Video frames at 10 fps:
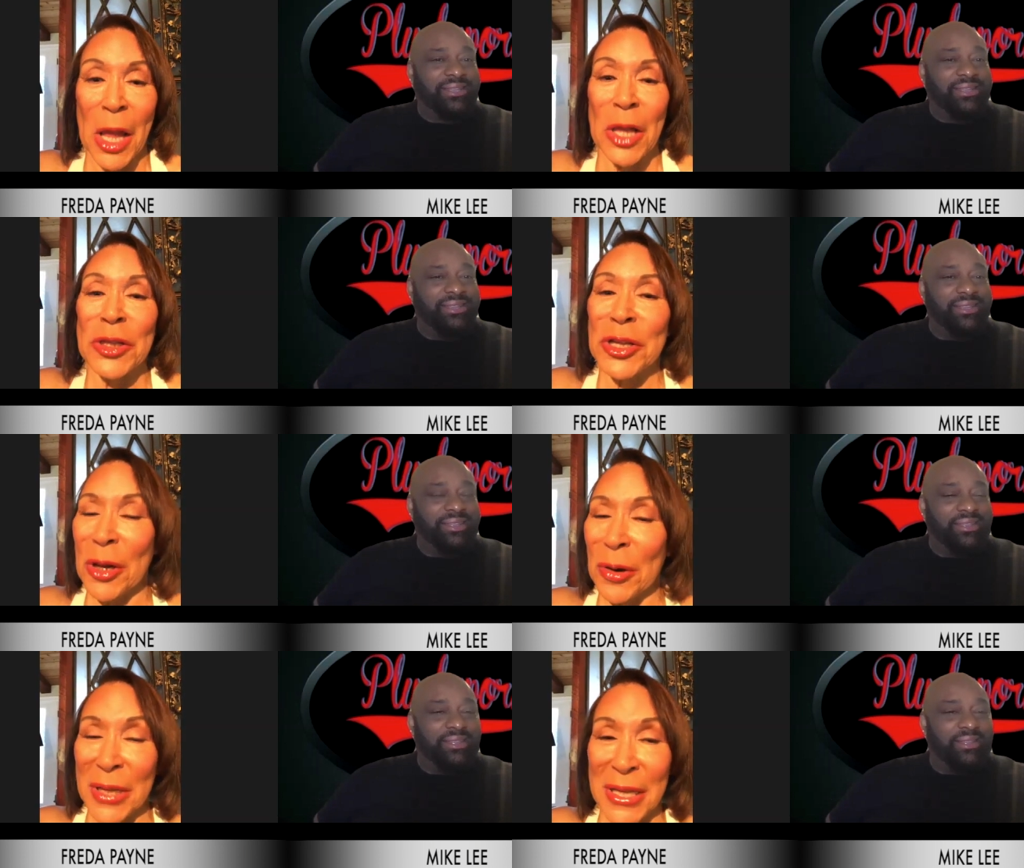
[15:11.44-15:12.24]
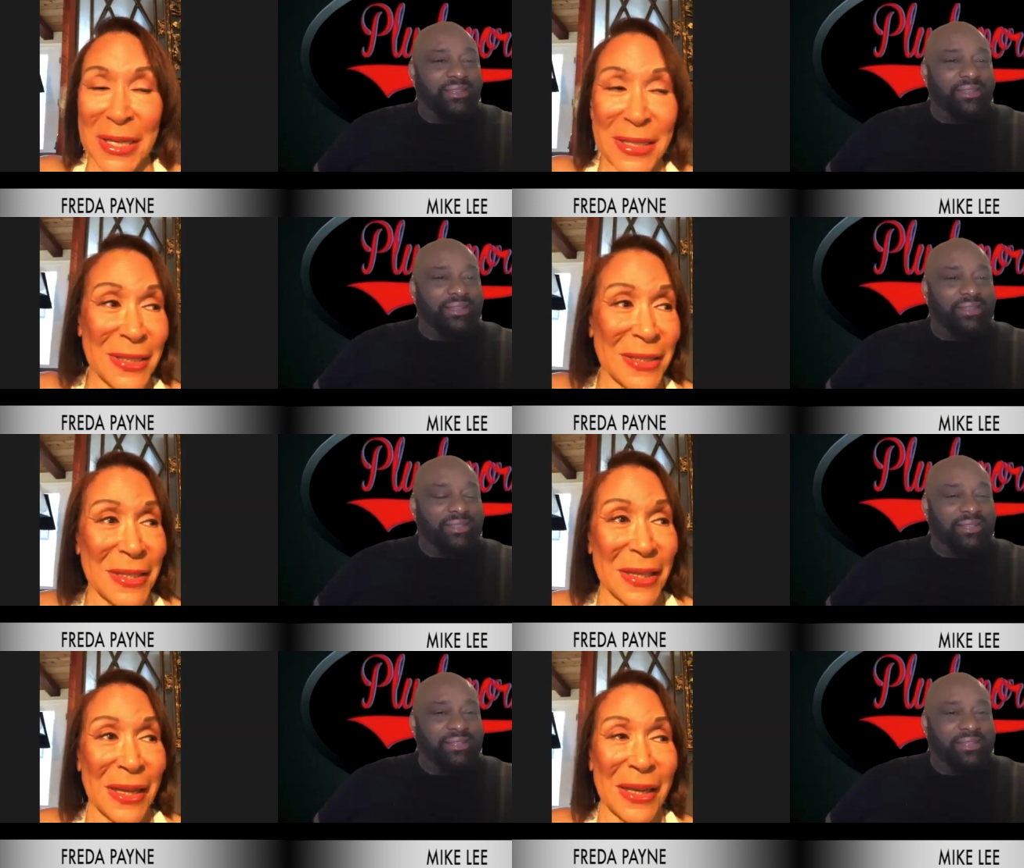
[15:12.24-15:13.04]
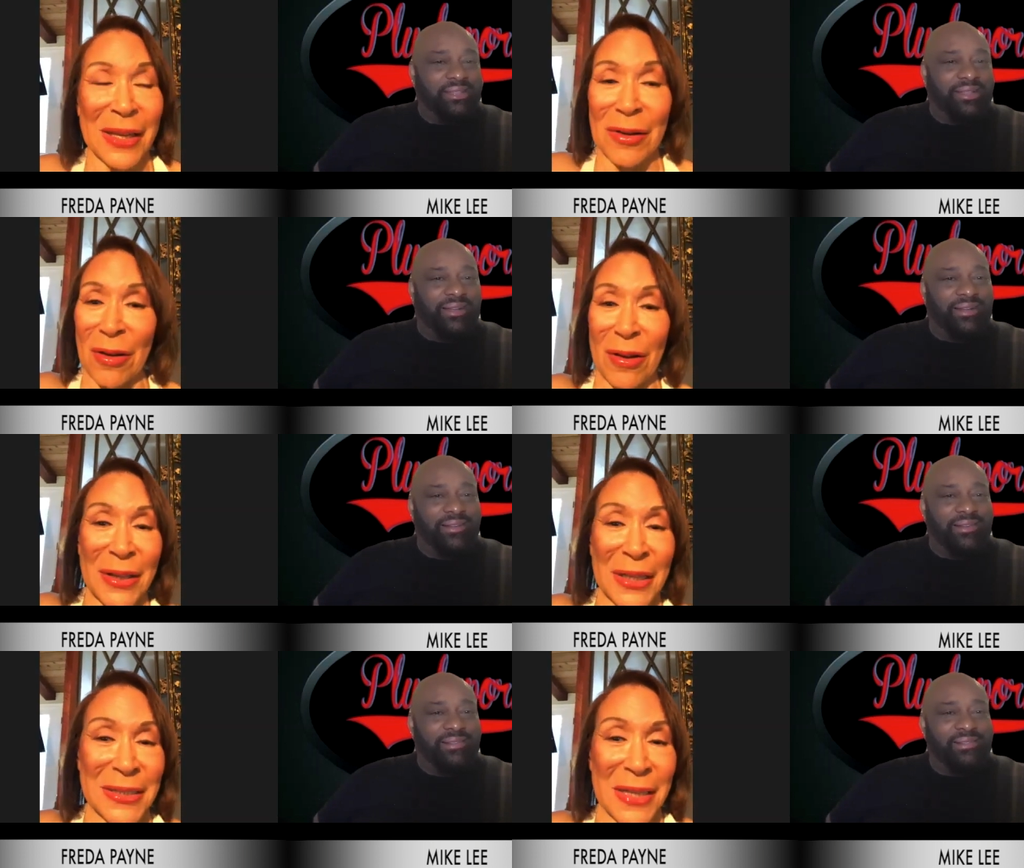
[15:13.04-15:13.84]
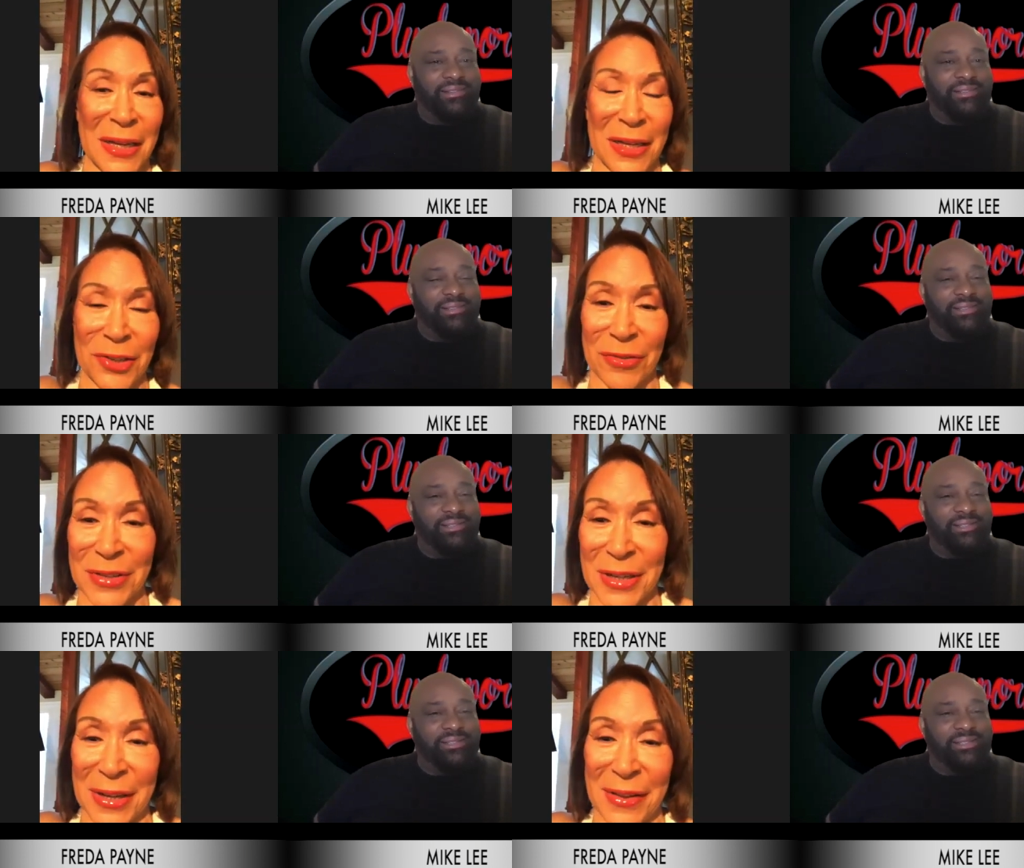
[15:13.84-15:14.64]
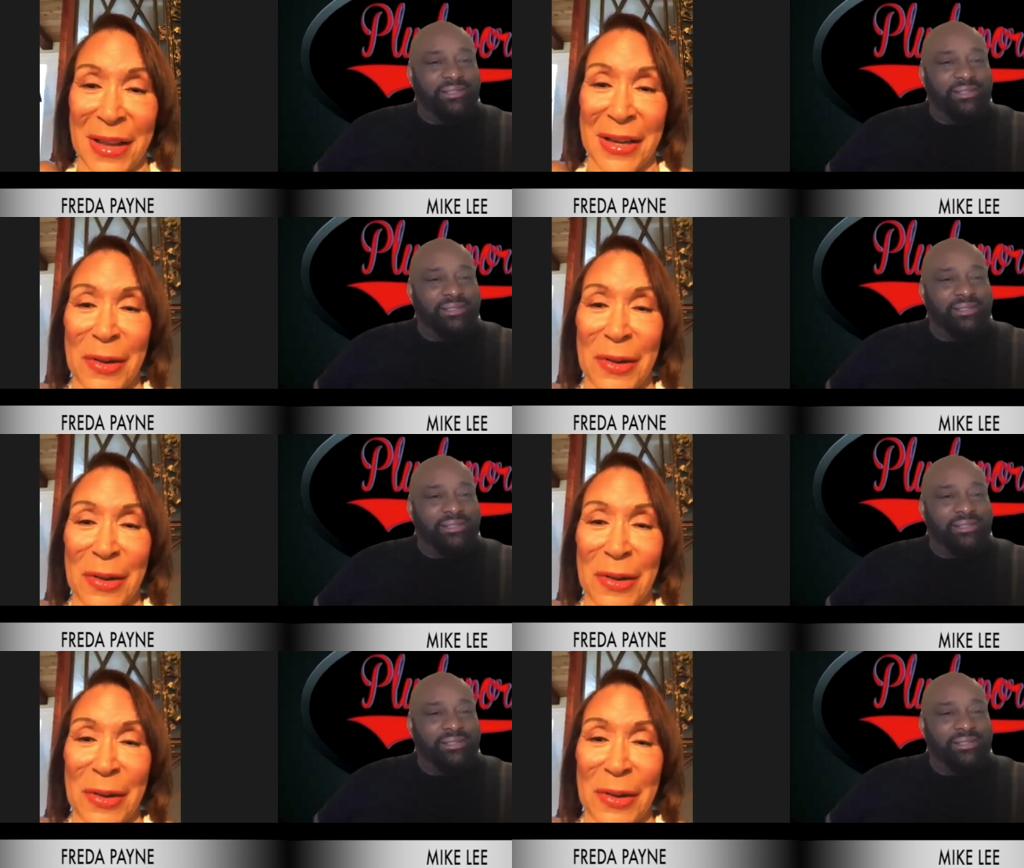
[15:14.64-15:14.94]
Speaker 1: No, he doesn't sing at all. He's not interested in that.